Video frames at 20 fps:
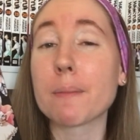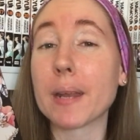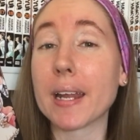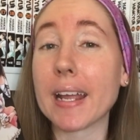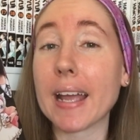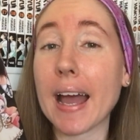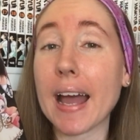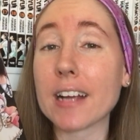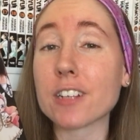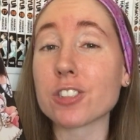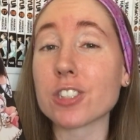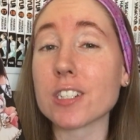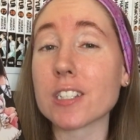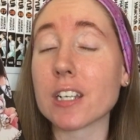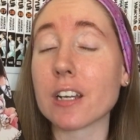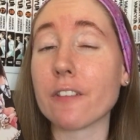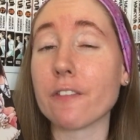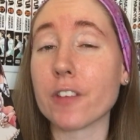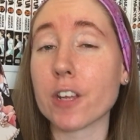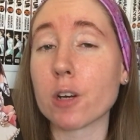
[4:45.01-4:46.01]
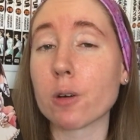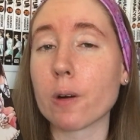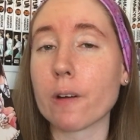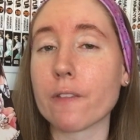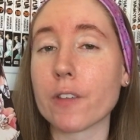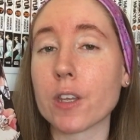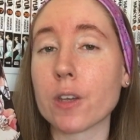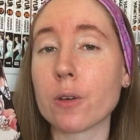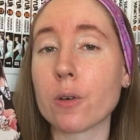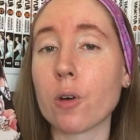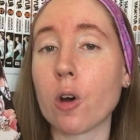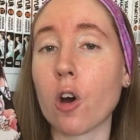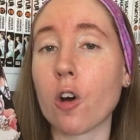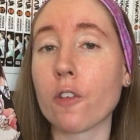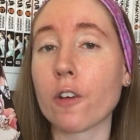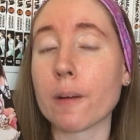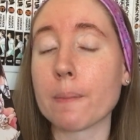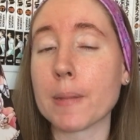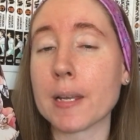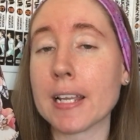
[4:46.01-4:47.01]
but I actually did a video review
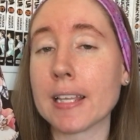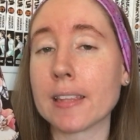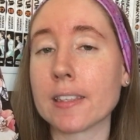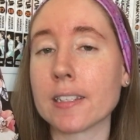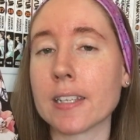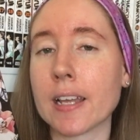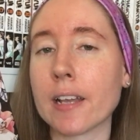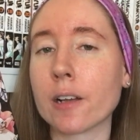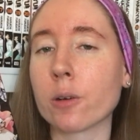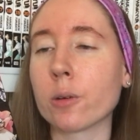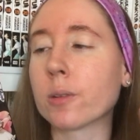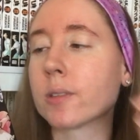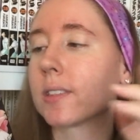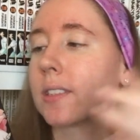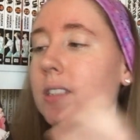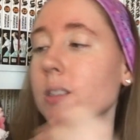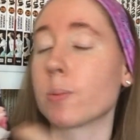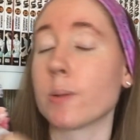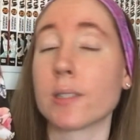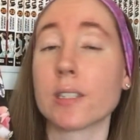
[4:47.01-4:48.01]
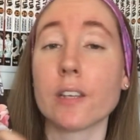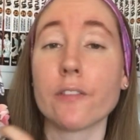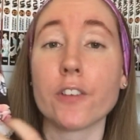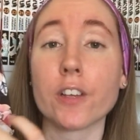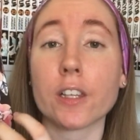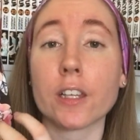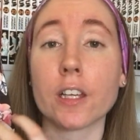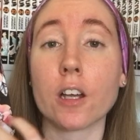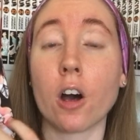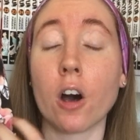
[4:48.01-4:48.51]
over at Beneath the Tingles specifically